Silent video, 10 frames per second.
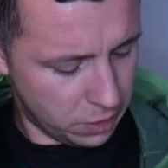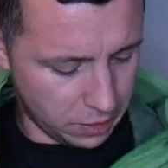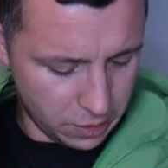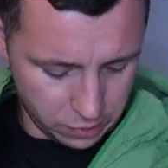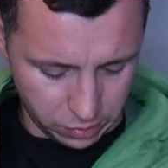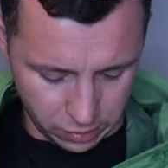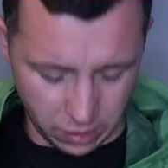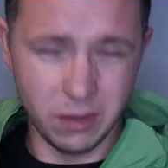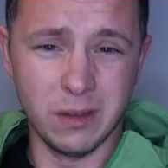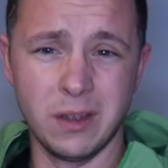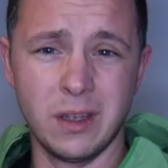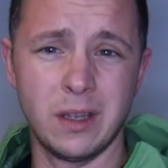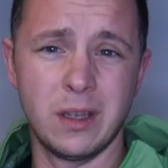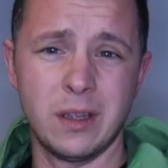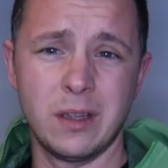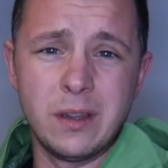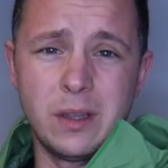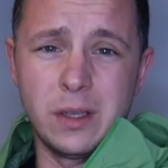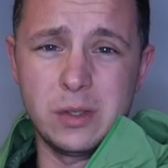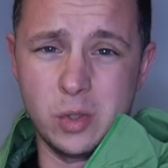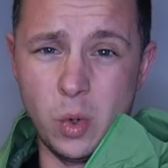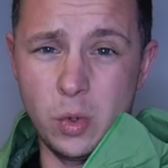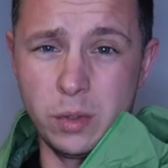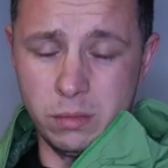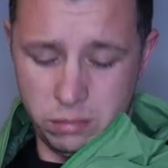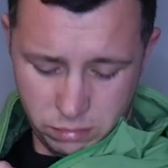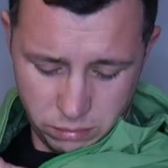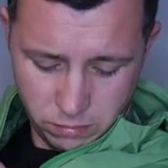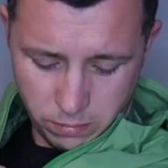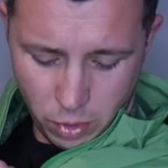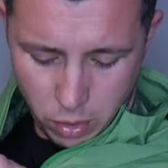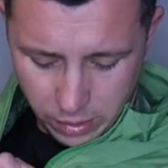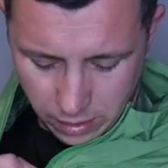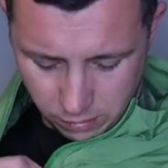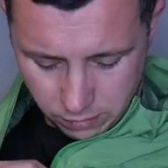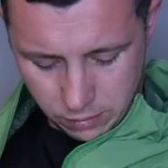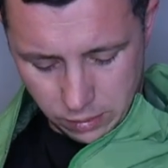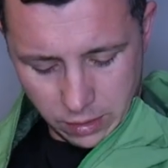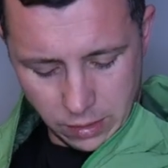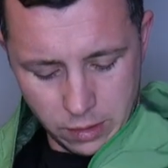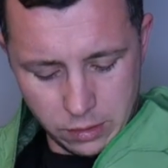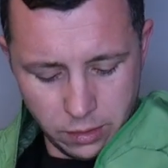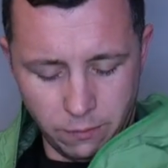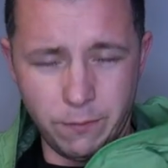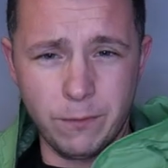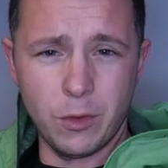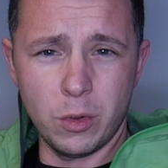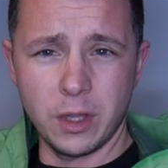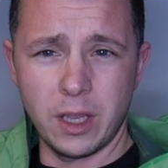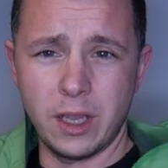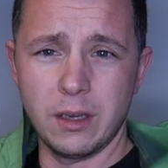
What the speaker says: you can actually, its own pocket, you can actually fold it